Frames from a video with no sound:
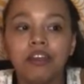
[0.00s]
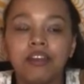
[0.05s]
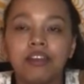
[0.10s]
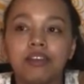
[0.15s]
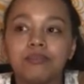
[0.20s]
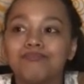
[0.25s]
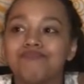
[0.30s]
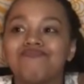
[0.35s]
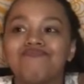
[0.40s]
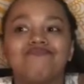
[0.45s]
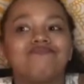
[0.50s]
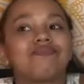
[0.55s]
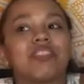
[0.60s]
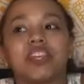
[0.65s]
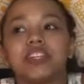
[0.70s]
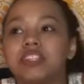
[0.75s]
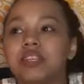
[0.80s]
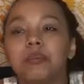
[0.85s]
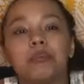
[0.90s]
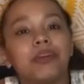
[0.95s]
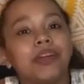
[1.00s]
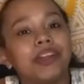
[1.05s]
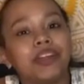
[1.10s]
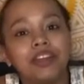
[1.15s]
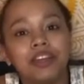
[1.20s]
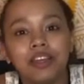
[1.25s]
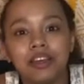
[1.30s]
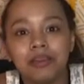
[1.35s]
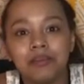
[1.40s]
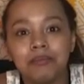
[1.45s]
some random
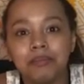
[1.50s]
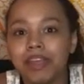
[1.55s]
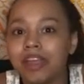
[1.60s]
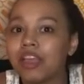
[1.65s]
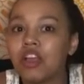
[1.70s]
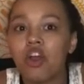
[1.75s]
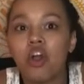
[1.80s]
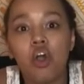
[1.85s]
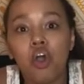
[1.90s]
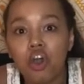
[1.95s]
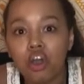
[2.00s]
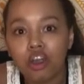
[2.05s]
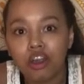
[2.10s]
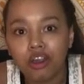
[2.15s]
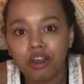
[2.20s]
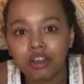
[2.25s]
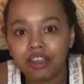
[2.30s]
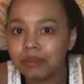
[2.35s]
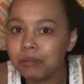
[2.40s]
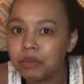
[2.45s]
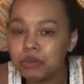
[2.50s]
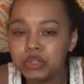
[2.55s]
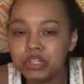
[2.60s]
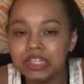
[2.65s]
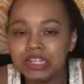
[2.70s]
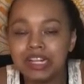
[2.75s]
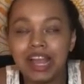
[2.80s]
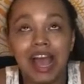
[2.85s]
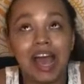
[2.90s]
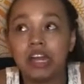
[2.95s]
like car emoji, I don't
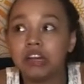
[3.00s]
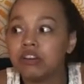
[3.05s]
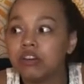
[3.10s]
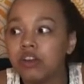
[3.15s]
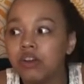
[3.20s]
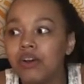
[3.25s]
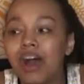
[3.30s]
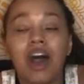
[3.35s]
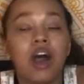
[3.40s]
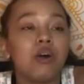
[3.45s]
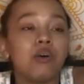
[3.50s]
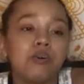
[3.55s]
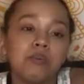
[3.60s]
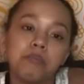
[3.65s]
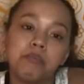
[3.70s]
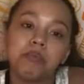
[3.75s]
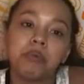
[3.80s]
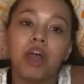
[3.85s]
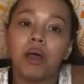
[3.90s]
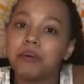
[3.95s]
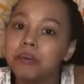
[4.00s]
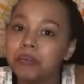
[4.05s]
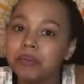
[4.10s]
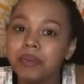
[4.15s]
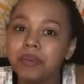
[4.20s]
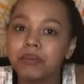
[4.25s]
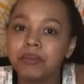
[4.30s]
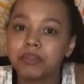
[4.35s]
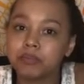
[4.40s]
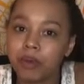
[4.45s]
know, I'll probably respond
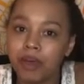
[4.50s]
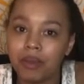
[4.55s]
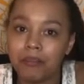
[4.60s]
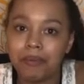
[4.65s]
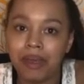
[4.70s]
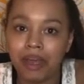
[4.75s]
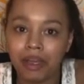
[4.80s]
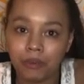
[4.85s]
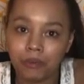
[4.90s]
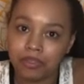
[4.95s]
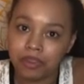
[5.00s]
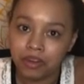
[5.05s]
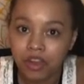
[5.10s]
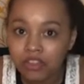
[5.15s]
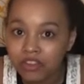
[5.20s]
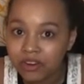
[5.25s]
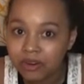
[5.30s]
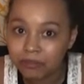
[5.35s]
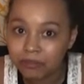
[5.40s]
back with another random